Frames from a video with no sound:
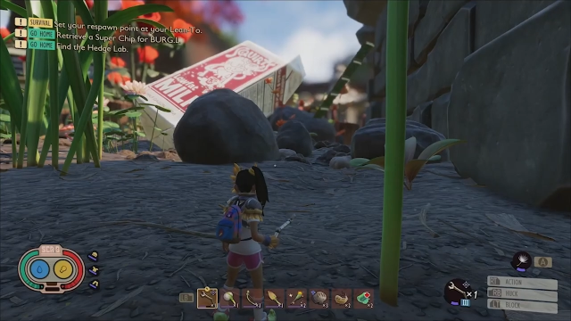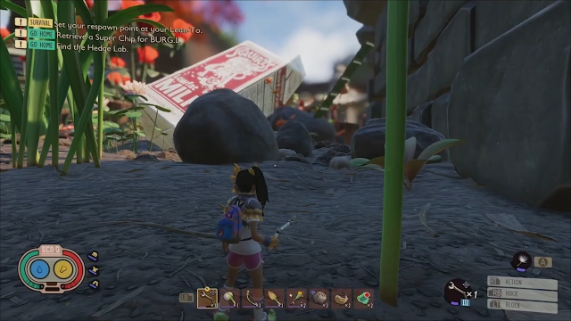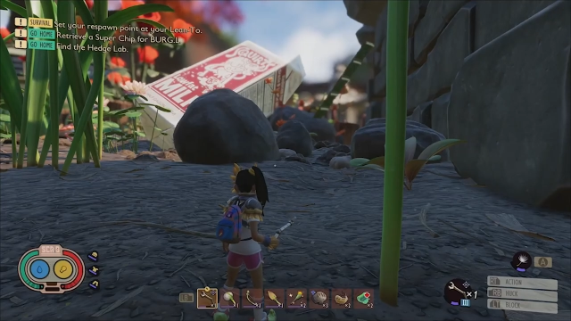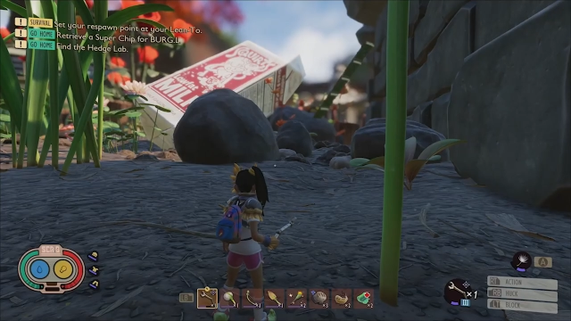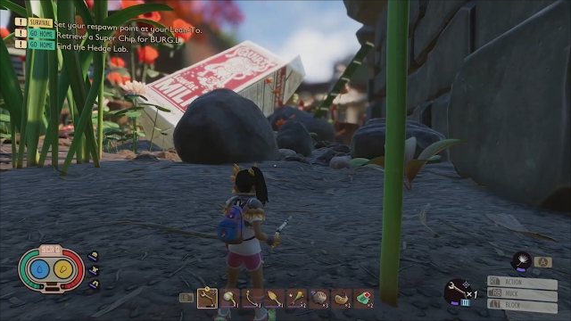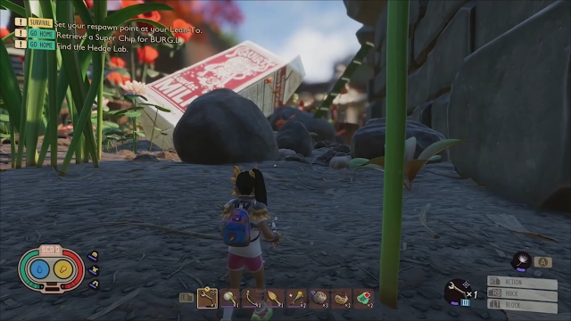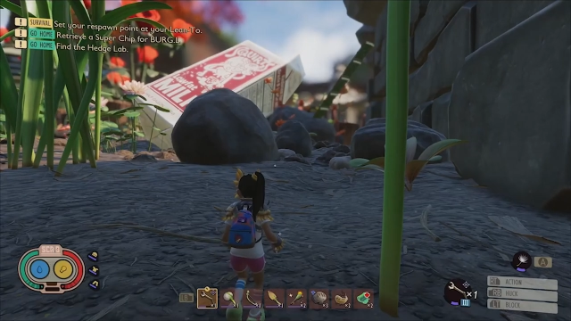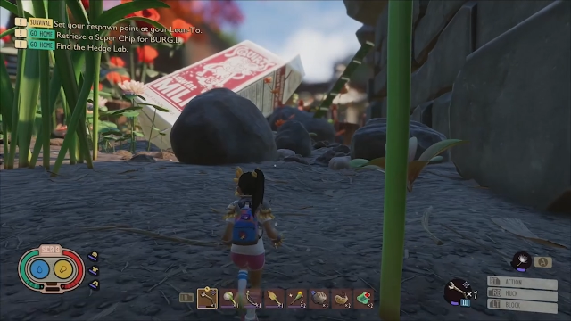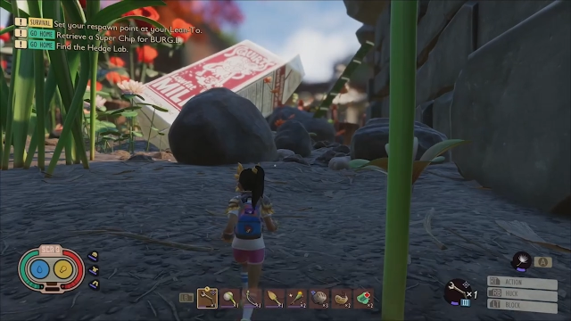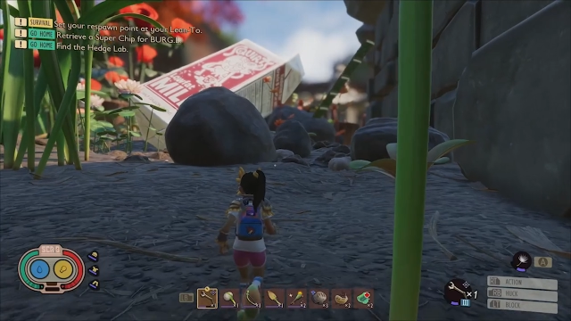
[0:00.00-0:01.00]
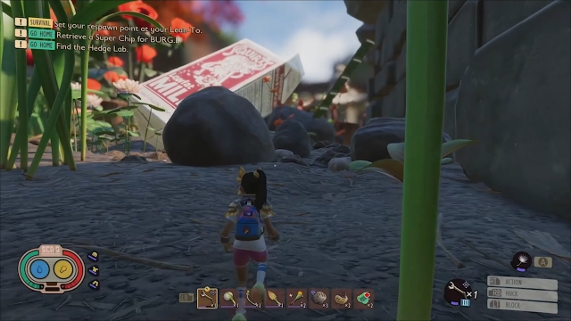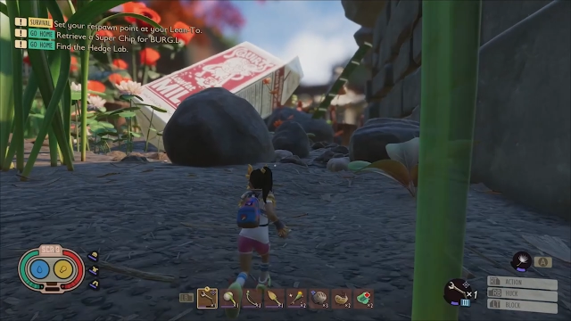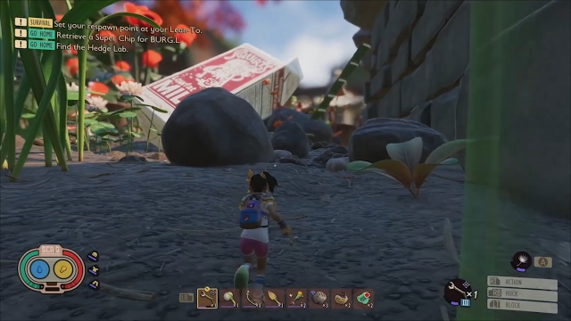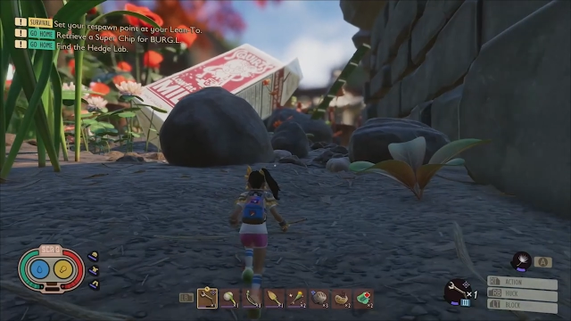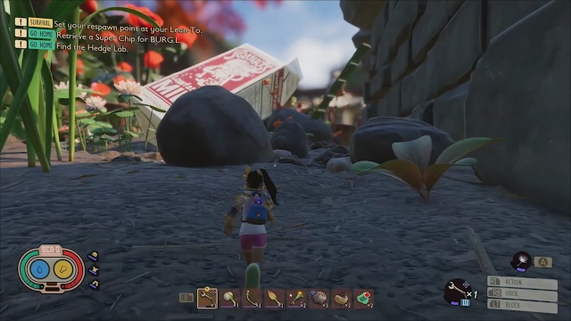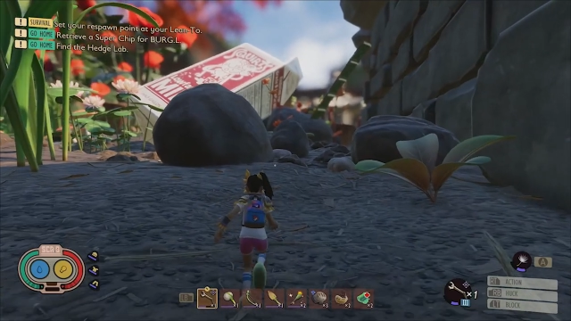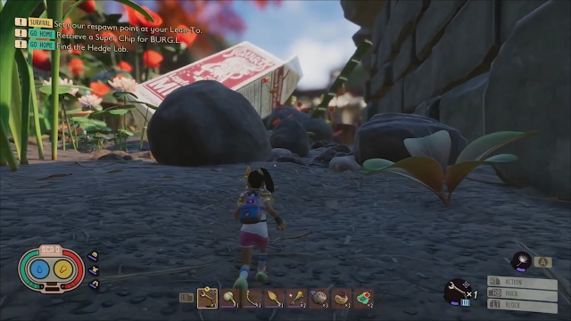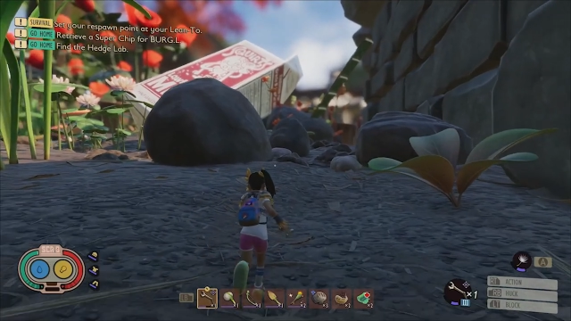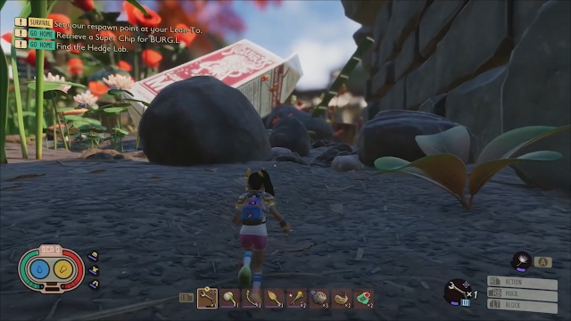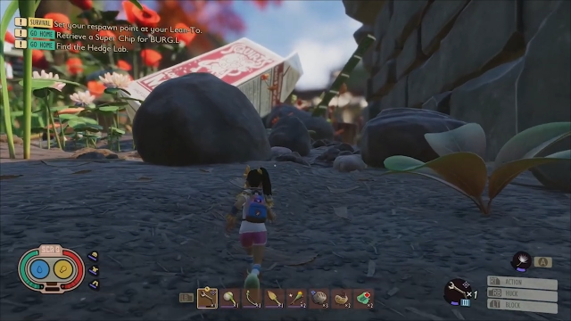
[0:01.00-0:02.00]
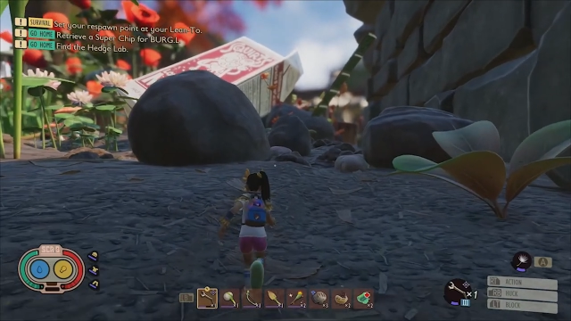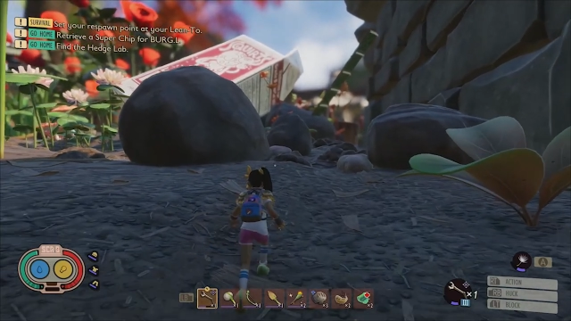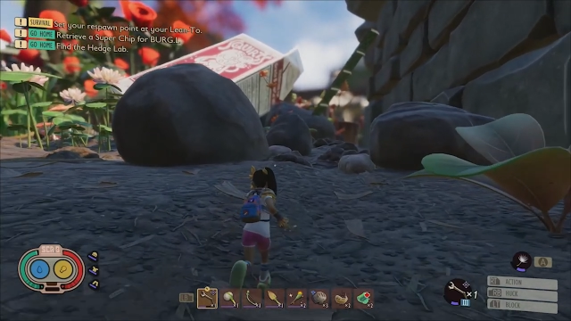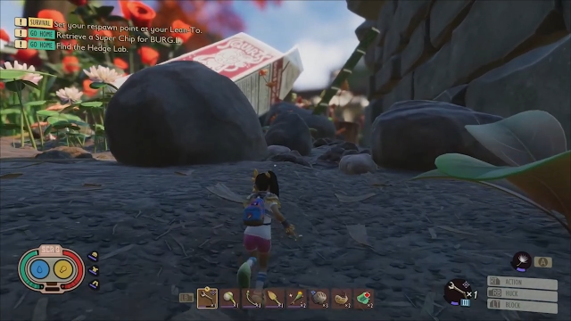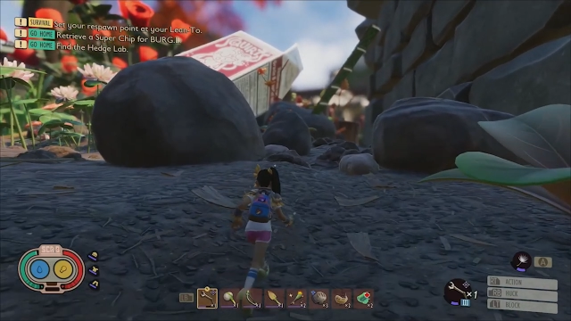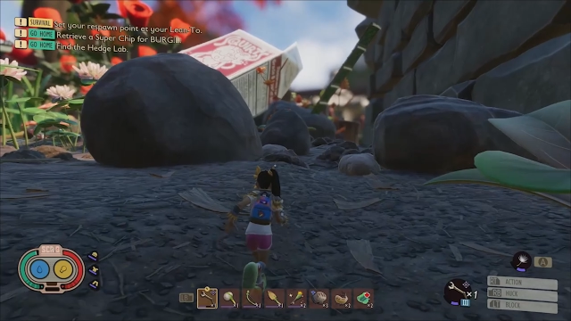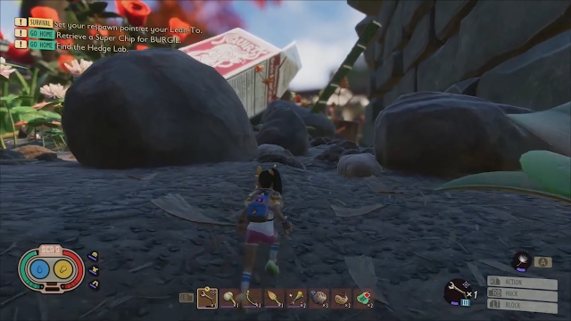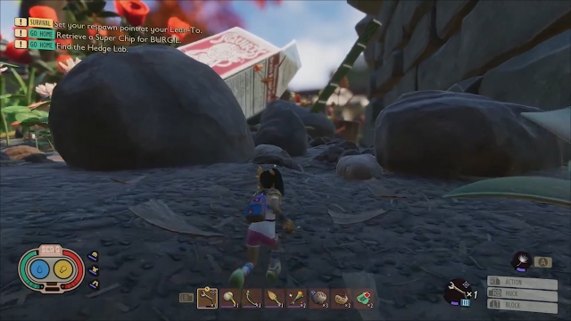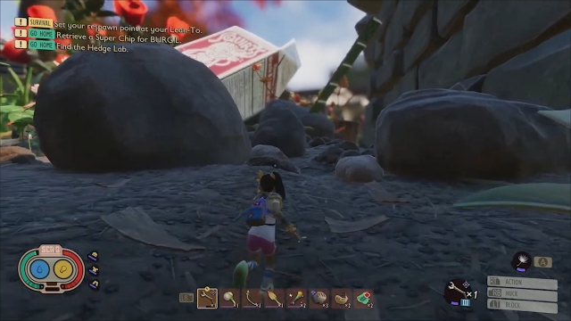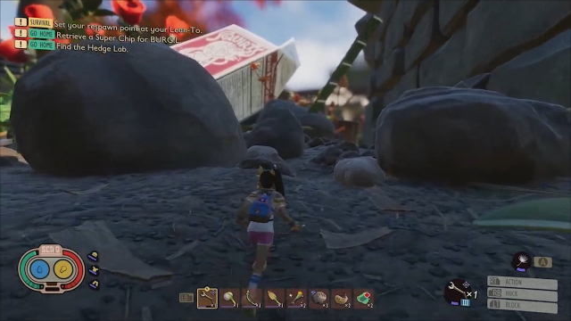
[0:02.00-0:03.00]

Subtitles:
No face is visible, so there are no lips to read.